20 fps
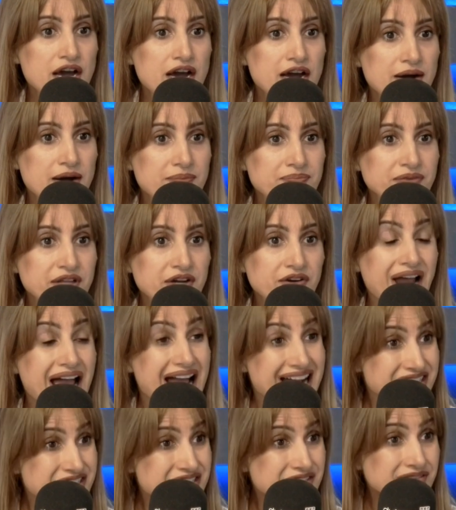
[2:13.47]
they're
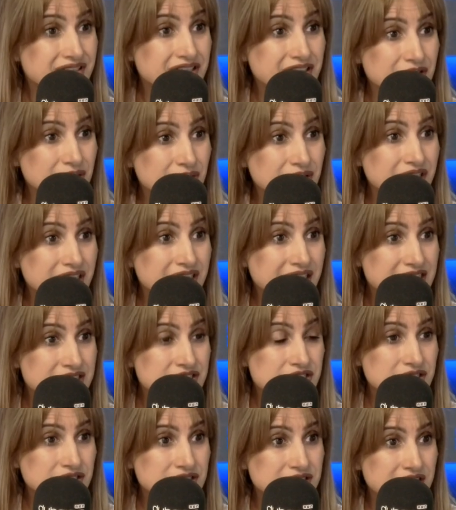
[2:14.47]
actively looking
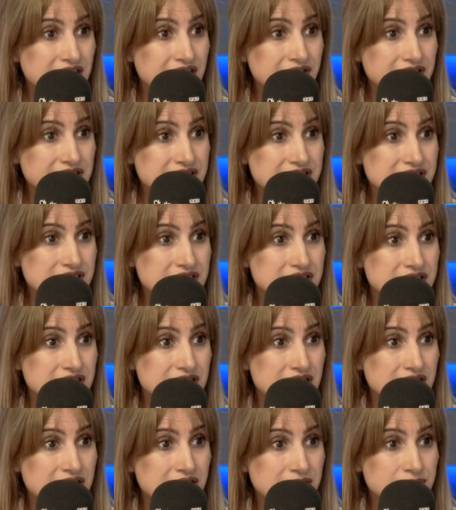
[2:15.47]
at certain areas in
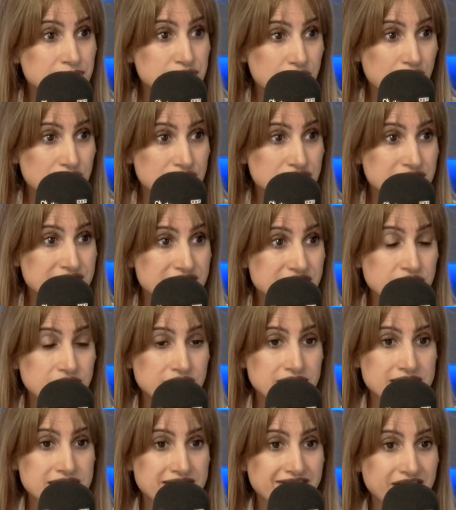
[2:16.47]
Sharjah and
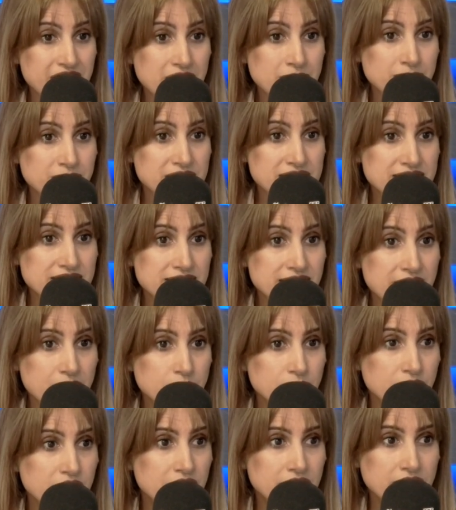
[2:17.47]
certain developments
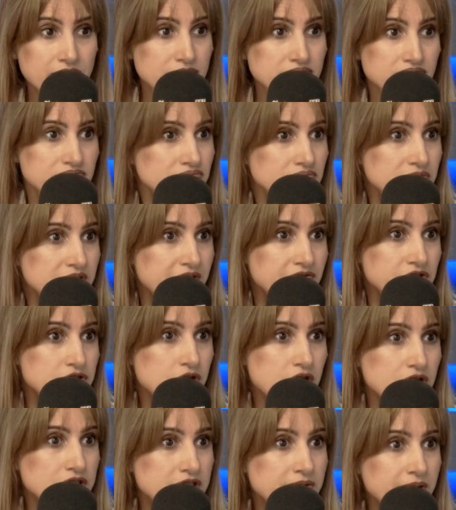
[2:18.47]
that were never
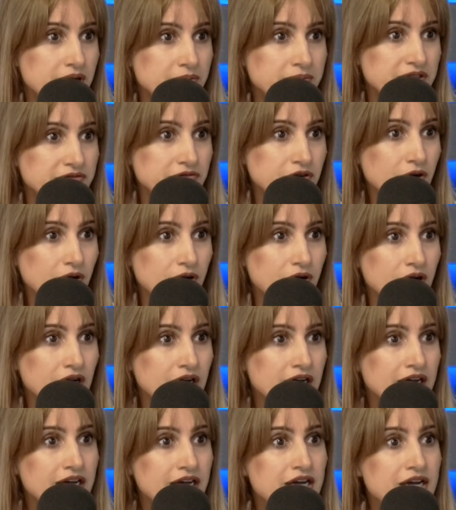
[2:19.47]
talked about before.
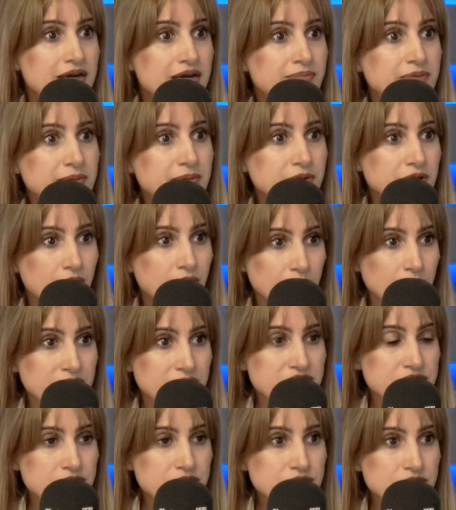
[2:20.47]
People
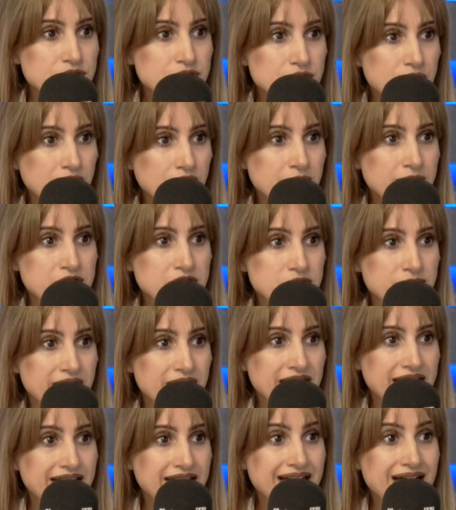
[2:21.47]
always used to talk about
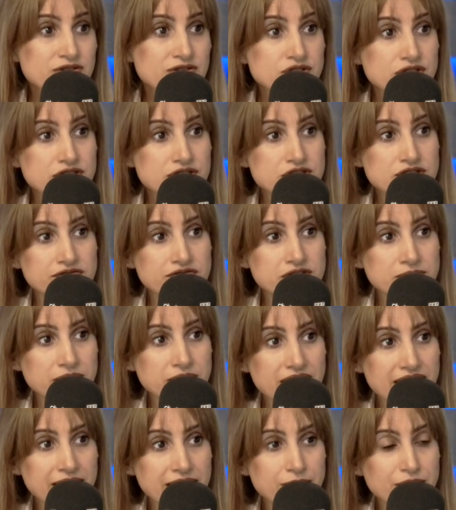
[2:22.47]
Dubai and outskirts of
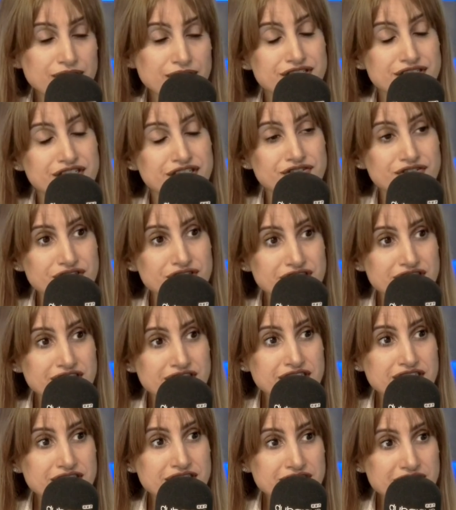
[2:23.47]
Dubai, but it's
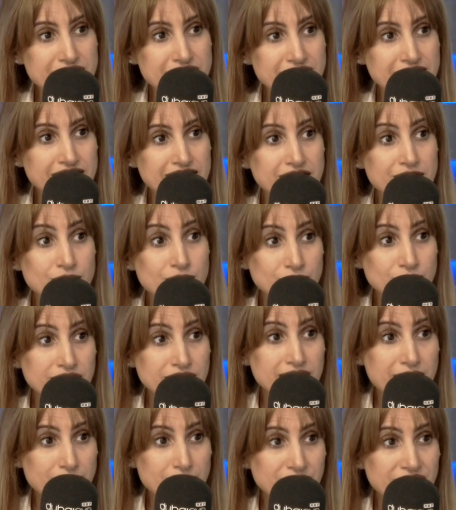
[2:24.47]
interesting to see that
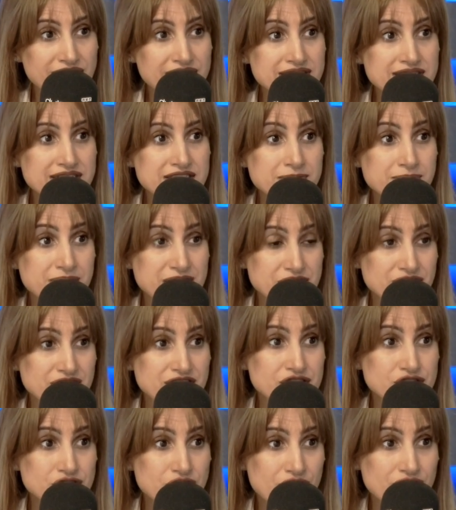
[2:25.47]
Northern Emirates,
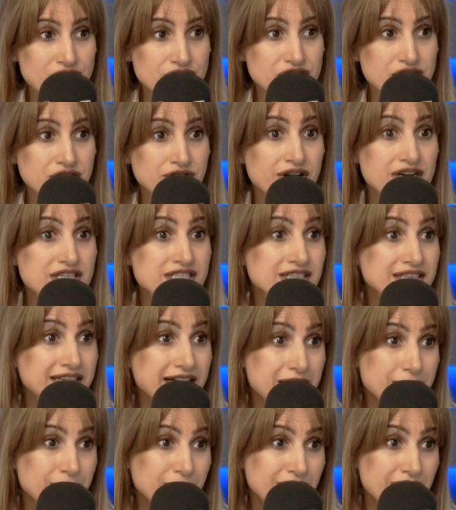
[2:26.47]
especially Sharjah, Ras Al
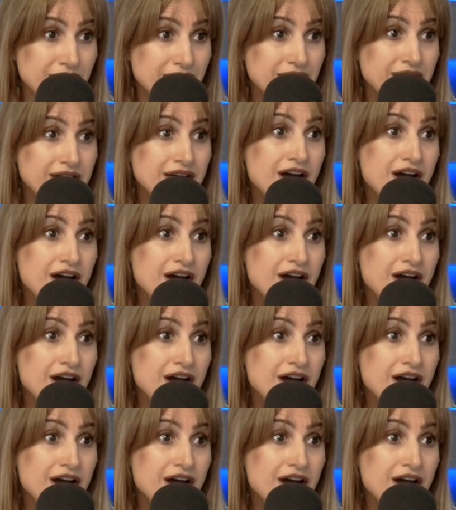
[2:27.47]
Khaimah,